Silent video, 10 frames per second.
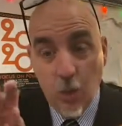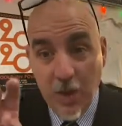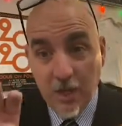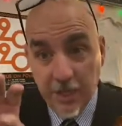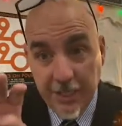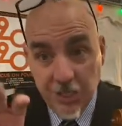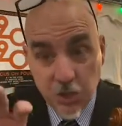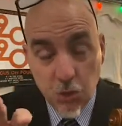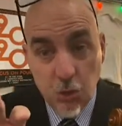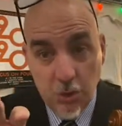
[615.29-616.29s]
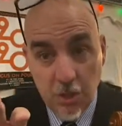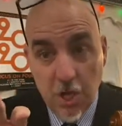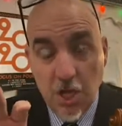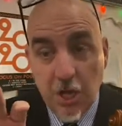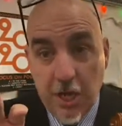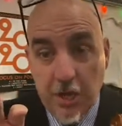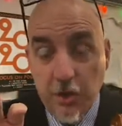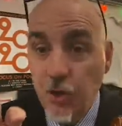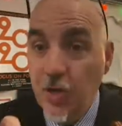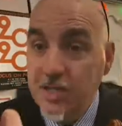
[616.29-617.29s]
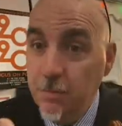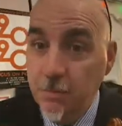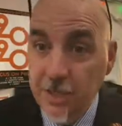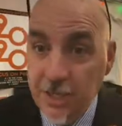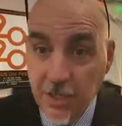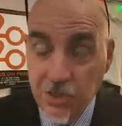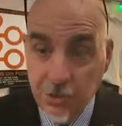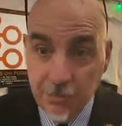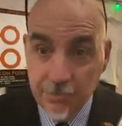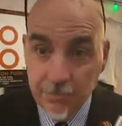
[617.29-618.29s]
well in school you guys have been playing in tune.